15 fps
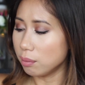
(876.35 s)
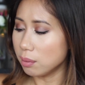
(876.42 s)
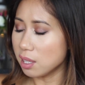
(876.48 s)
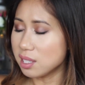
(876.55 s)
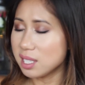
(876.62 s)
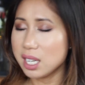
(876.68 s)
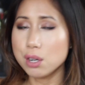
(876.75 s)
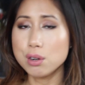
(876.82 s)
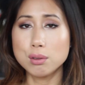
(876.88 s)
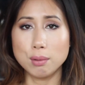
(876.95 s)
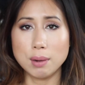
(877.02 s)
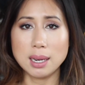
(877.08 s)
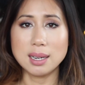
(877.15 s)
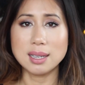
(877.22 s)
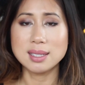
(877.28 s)
the teal
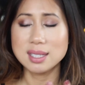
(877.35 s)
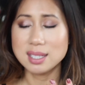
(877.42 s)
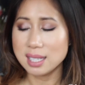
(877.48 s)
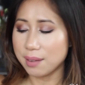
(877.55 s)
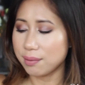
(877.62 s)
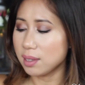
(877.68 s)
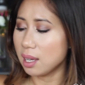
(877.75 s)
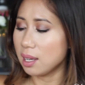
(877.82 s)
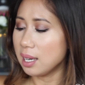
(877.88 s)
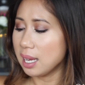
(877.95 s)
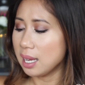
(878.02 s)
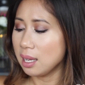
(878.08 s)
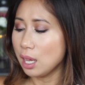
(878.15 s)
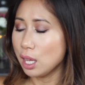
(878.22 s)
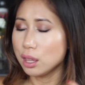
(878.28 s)
green is
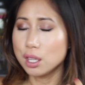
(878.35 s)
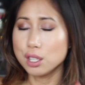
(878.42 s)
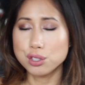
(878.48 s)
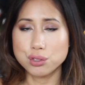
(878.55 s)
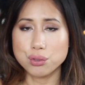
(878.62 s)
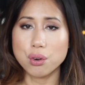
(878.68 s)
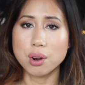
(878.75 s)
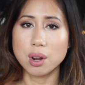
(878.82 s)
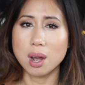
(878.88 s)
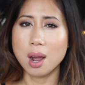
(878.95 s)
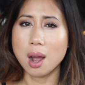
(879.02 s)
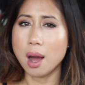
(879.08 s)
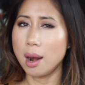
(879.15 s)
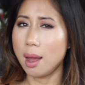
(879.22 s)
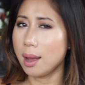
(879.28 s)
definitely the stronger
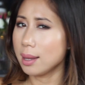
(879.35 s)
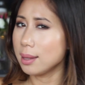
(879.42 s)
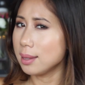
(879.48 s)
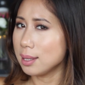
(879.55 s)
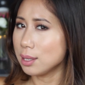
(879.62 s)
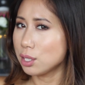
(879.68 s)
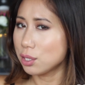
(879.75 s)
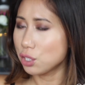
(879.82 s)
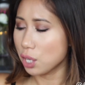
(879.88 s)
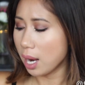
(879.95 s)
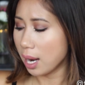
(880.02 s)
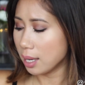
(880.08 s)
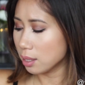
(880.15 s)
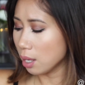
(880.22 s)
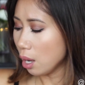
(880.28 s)
colour in this
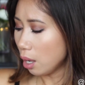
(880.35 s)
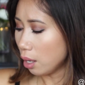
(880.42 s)
shade.